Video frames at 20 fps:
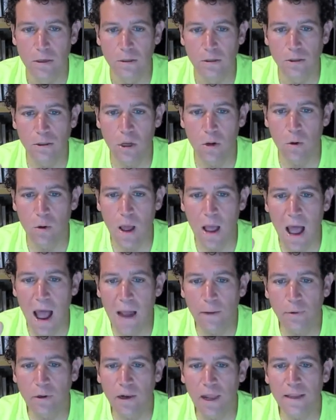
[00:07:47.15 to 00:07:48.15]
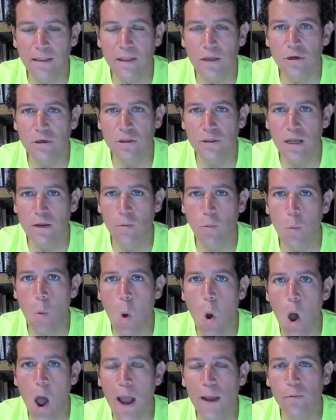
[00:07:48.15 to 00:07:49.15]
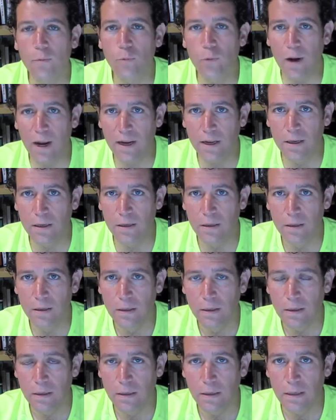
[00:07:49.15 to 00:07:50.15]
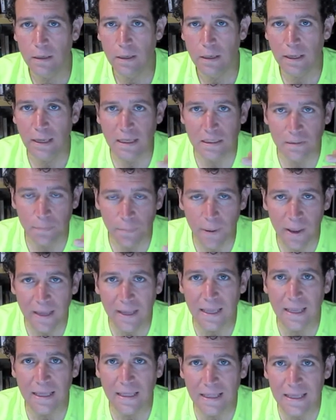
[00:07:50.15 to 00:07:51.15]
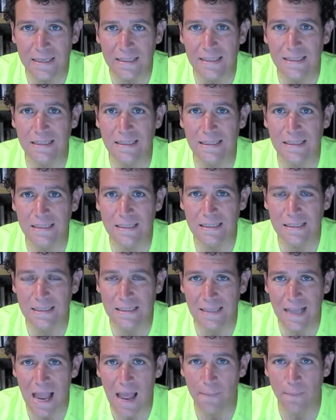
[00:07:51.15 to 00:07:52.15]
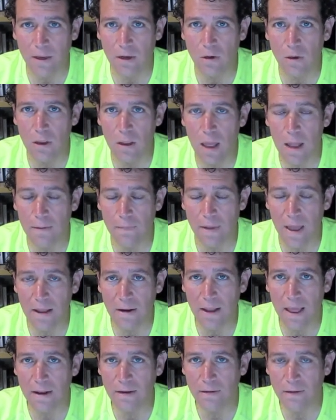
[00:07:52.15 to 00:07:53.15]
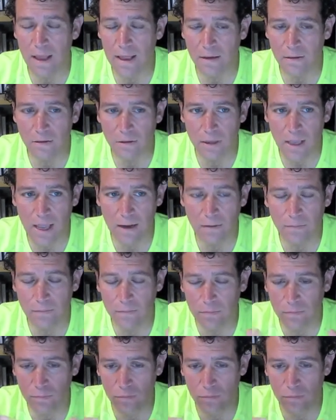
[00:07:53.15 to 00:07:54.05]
So I would like to understand why Rick is picking this salmon and and and and and